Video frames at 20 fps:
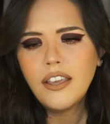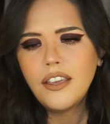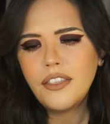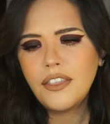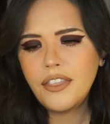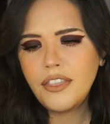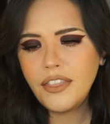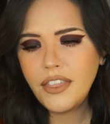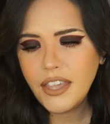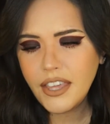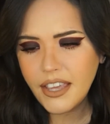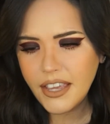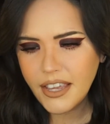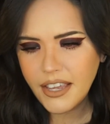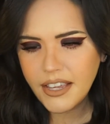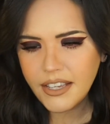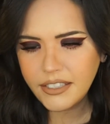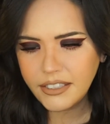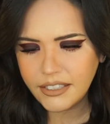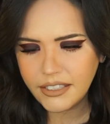
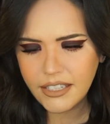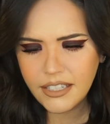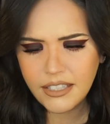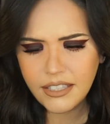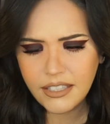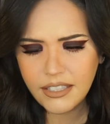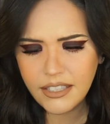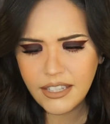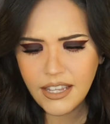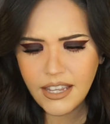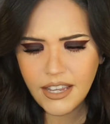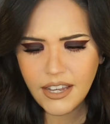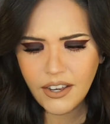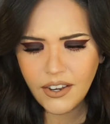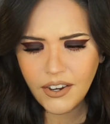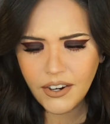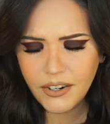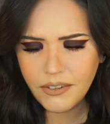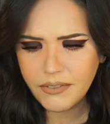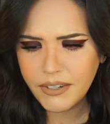This is the
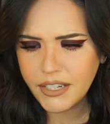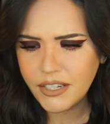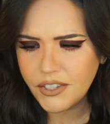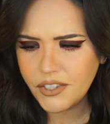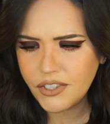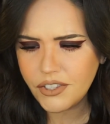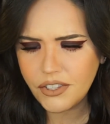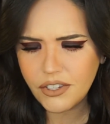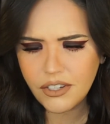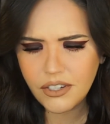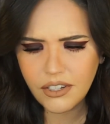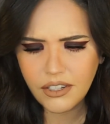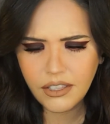Harvest